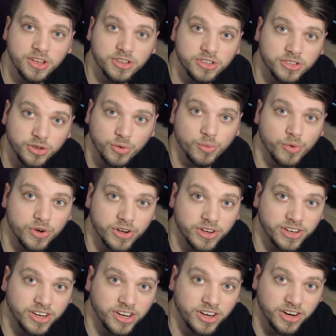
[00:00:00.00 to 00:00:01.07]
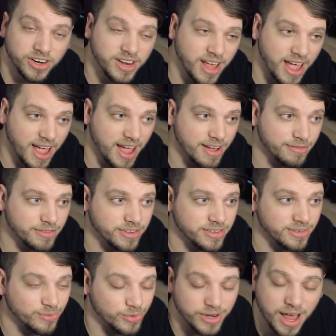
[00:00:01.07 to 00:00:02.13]
So we're
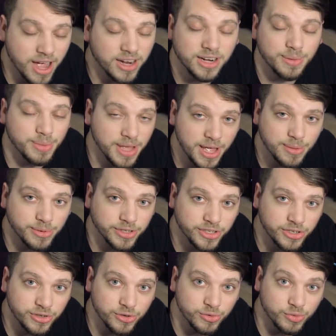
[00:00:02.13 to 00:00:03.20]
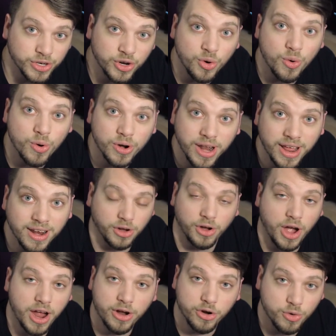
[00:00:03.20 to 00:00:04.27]
not going to be able to record at a
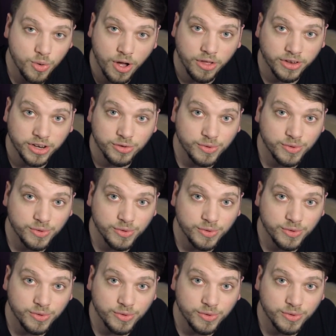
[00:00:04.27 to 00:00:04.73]
higher quality